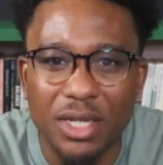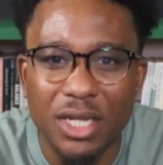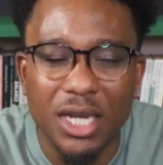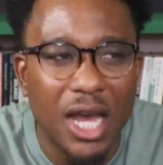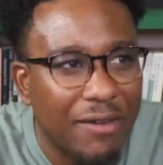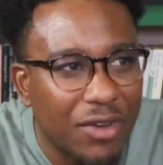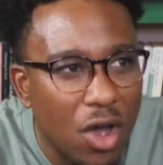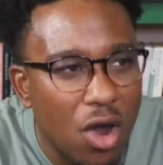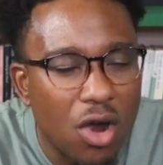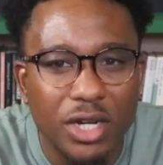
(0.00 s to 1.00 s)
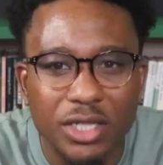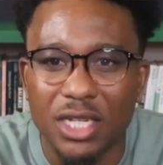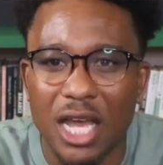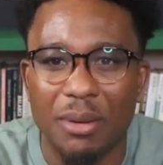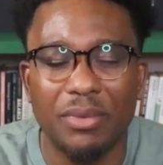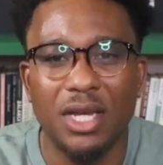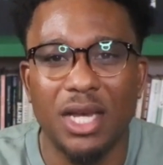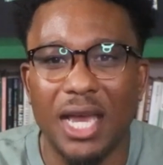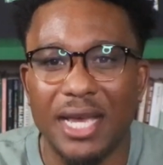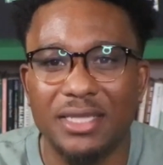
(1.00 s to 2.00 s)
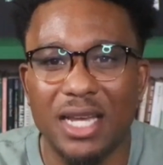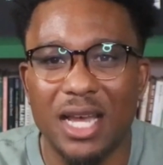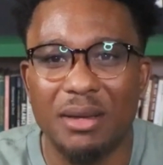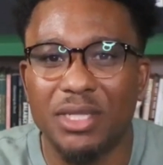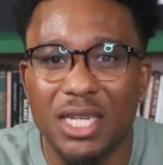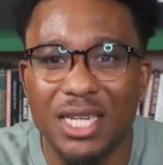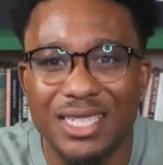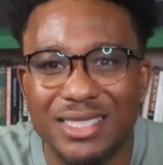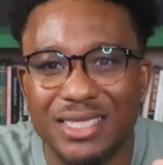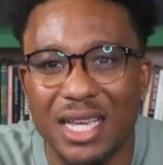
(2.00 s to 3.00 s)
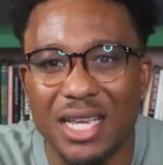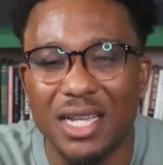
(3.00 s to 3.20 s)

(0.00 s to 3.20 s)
I have a hard time at times saying